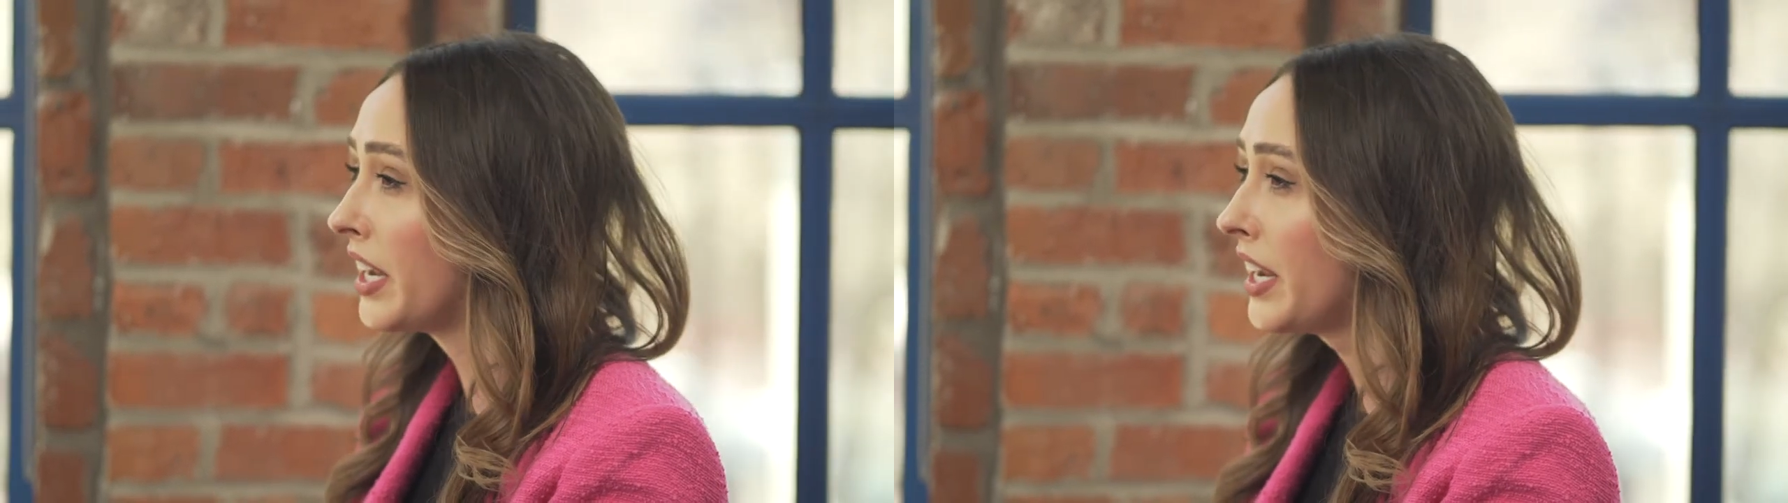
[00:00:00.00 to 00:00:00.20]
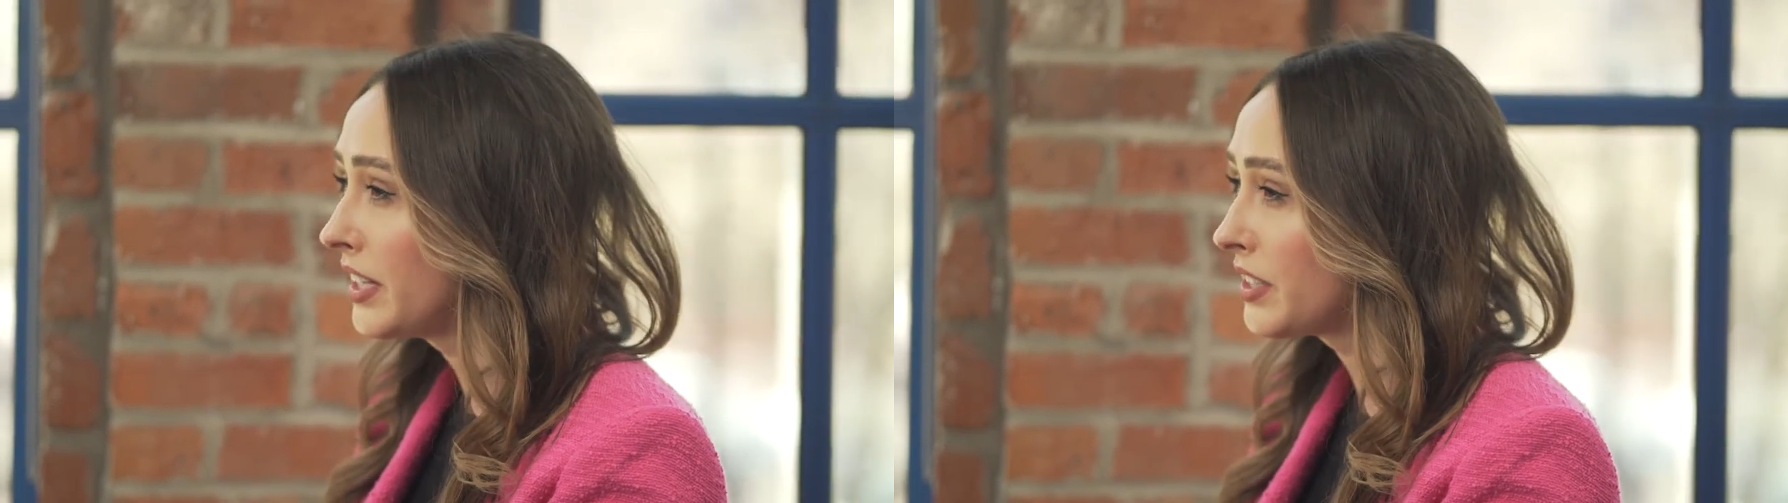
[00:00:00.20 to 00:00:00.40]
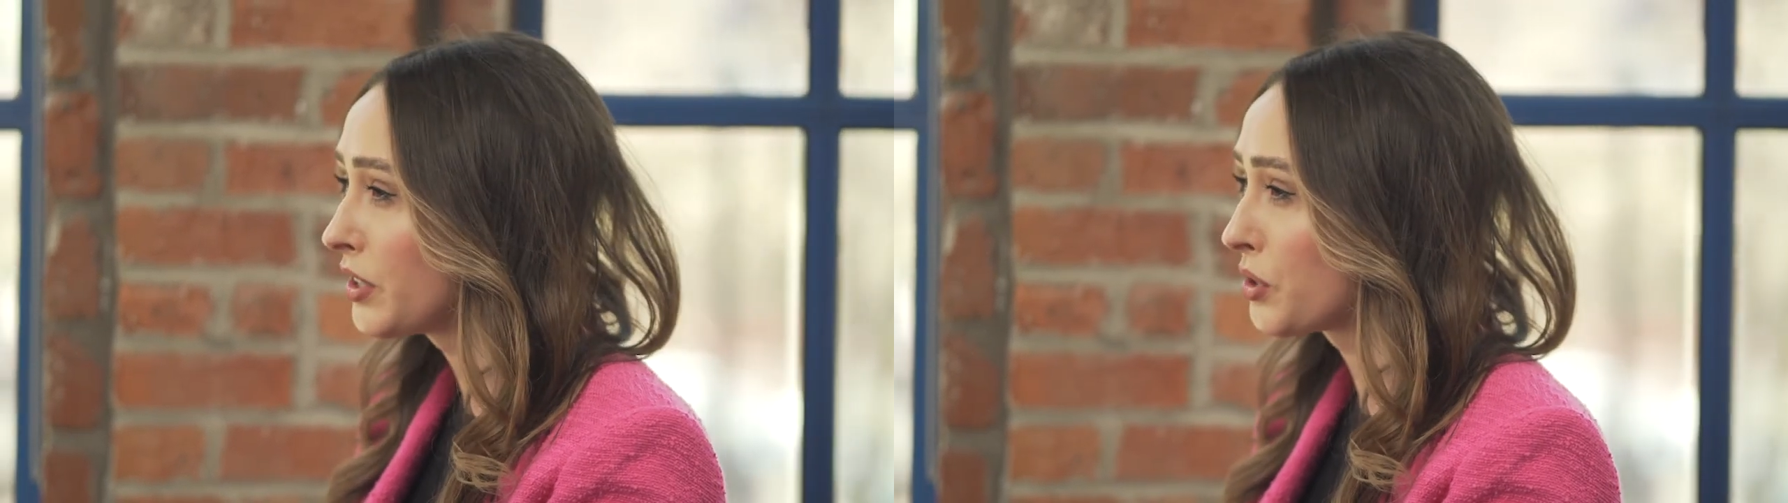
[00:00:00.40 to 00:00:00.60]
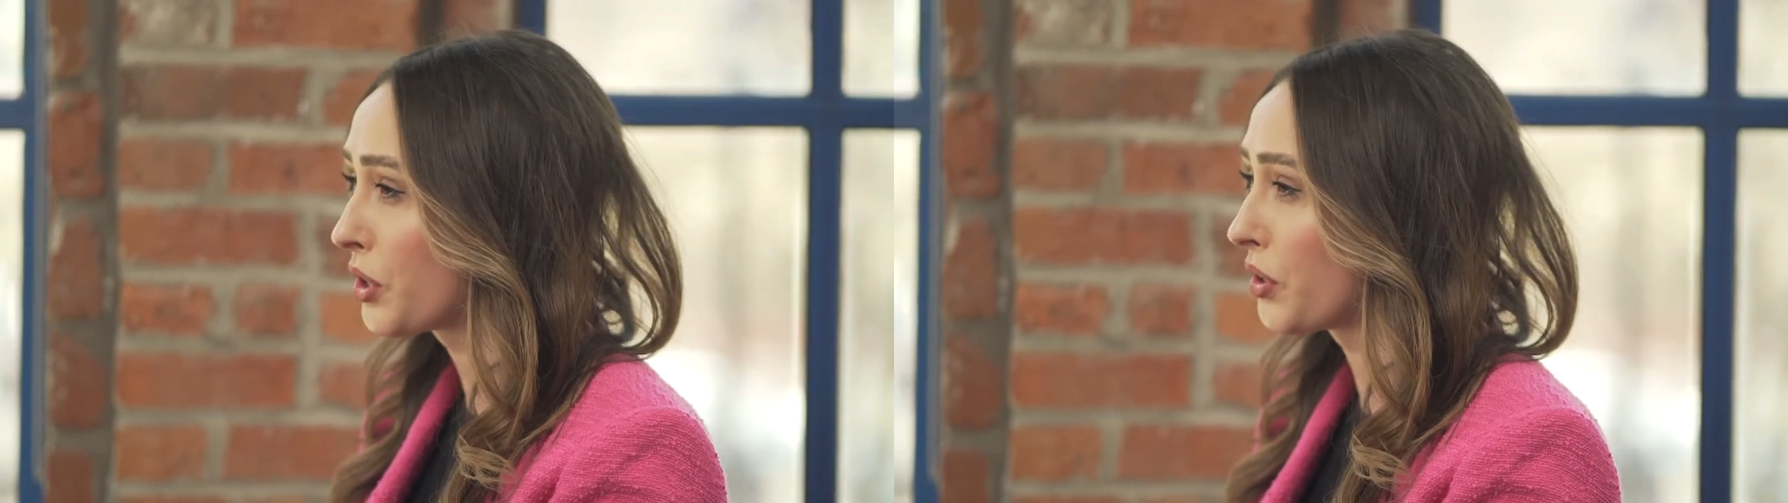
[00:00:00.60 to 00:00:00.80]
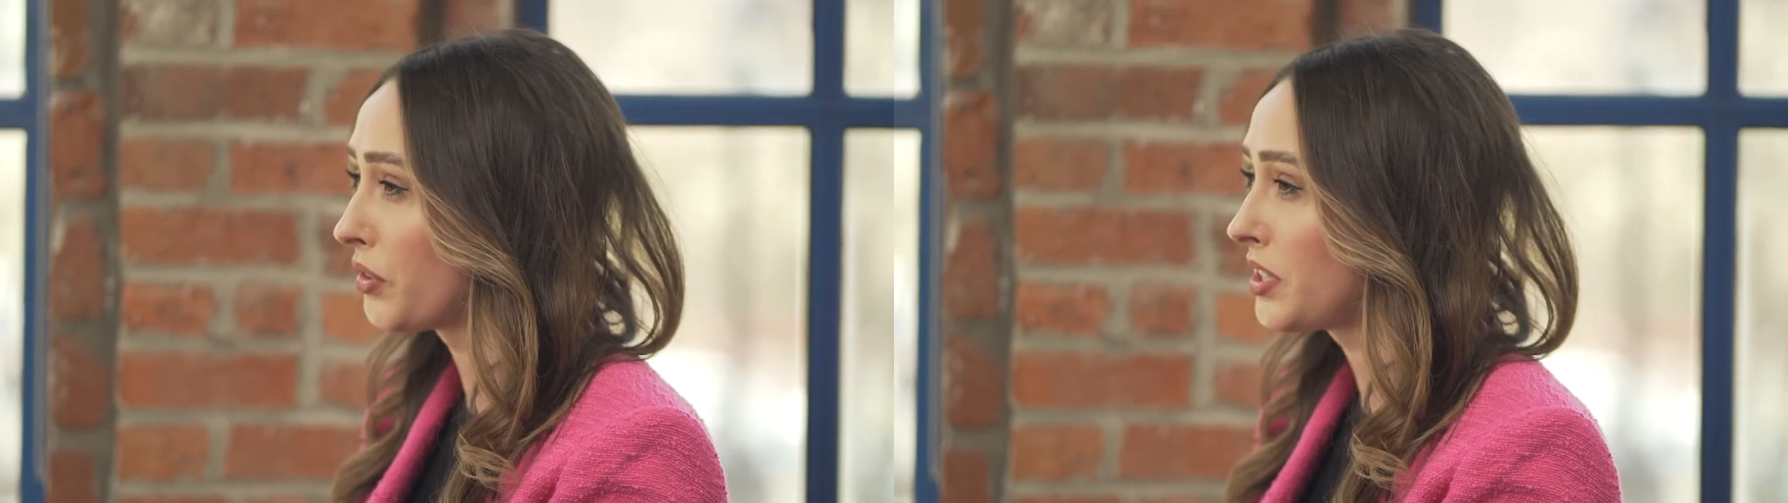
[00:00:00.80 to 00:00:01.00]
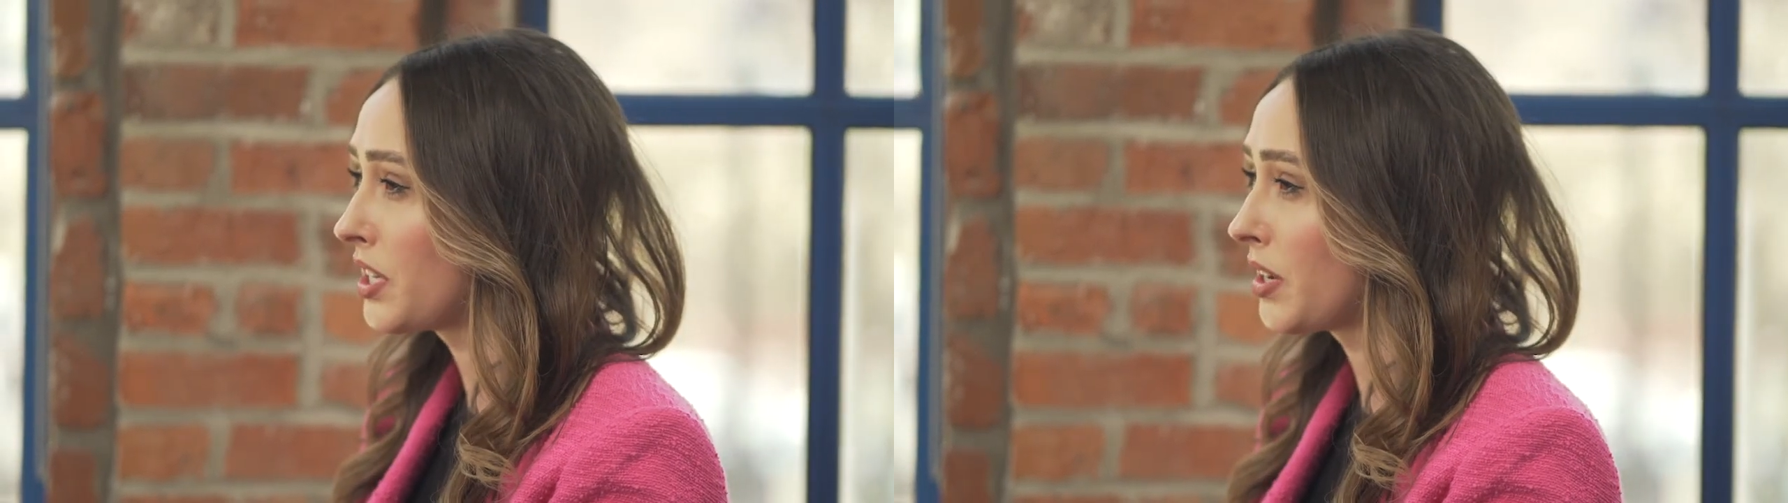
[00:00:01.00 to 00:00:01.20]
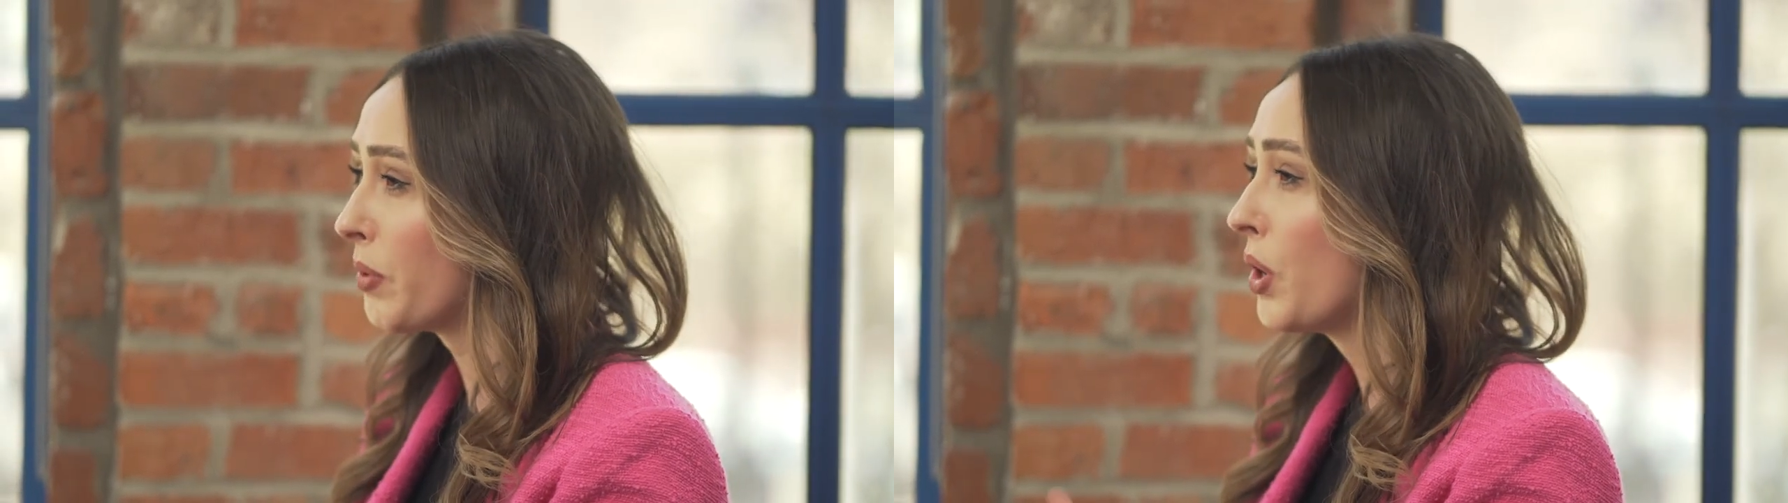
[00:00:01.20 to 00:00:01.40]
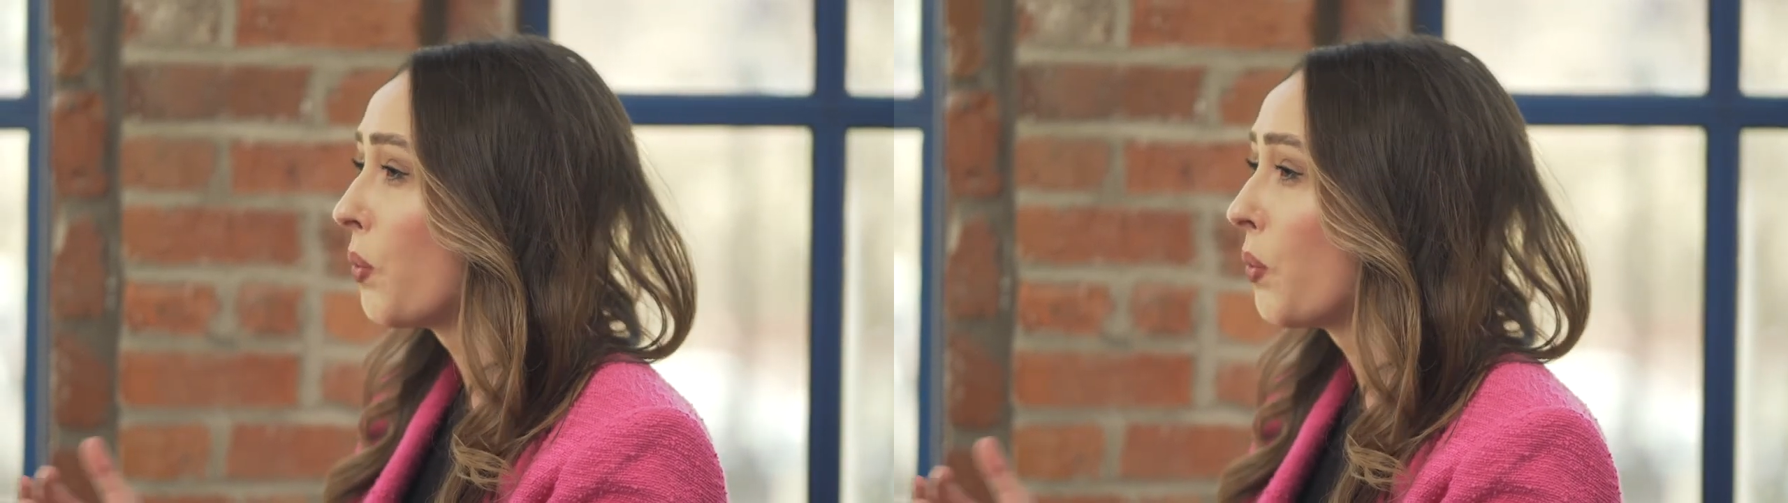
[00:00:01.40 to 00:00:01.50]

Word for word: his internal team